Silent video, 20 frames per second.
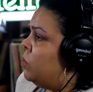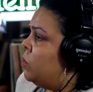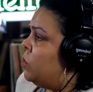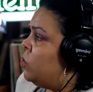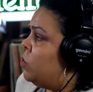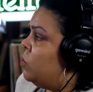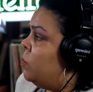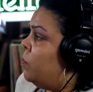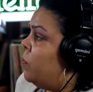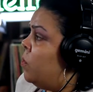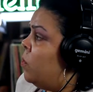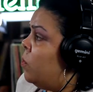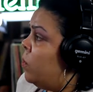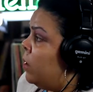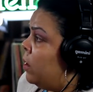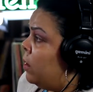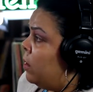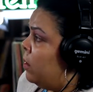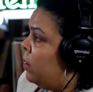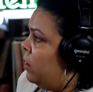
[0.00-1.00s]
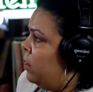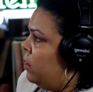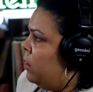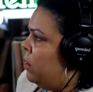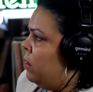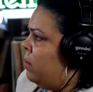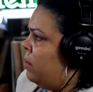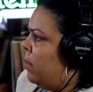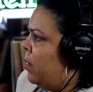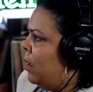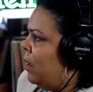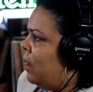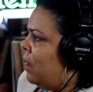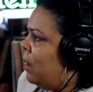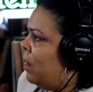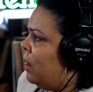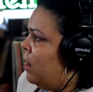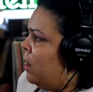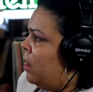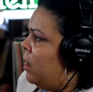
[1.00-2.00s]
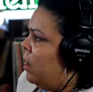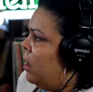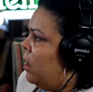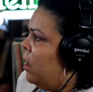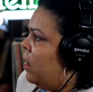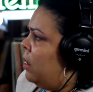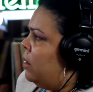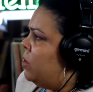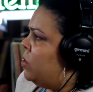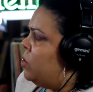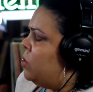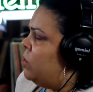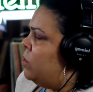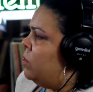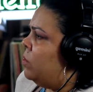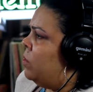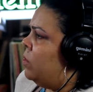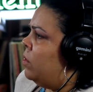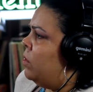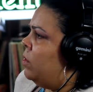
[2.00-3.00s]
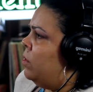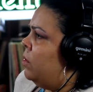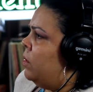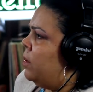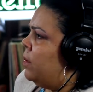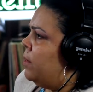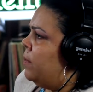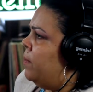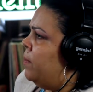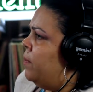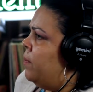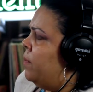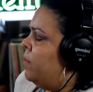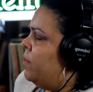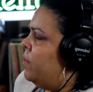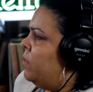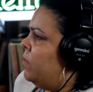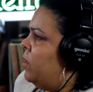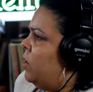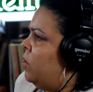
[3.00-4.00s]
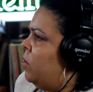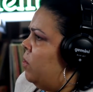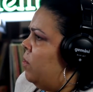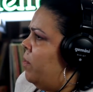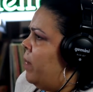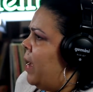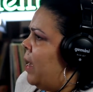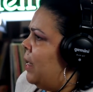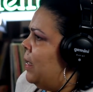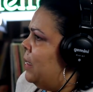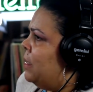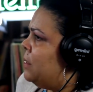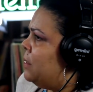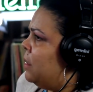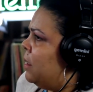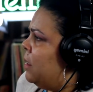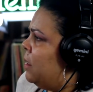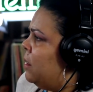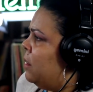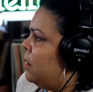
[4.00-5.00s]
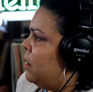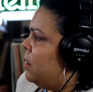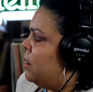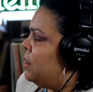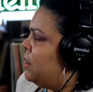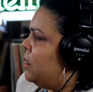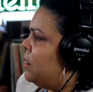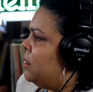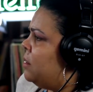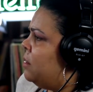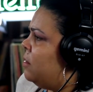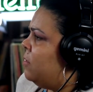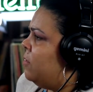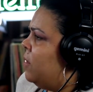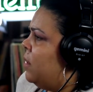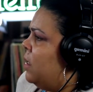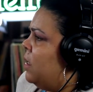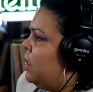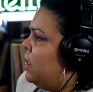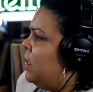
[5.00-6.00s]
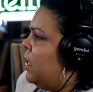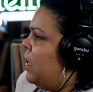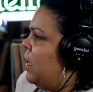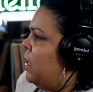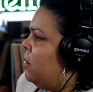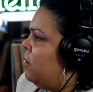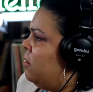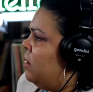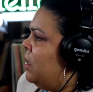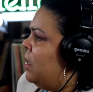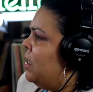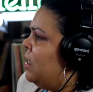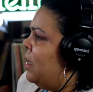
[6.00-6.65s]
support the man and to balance a sense of catering?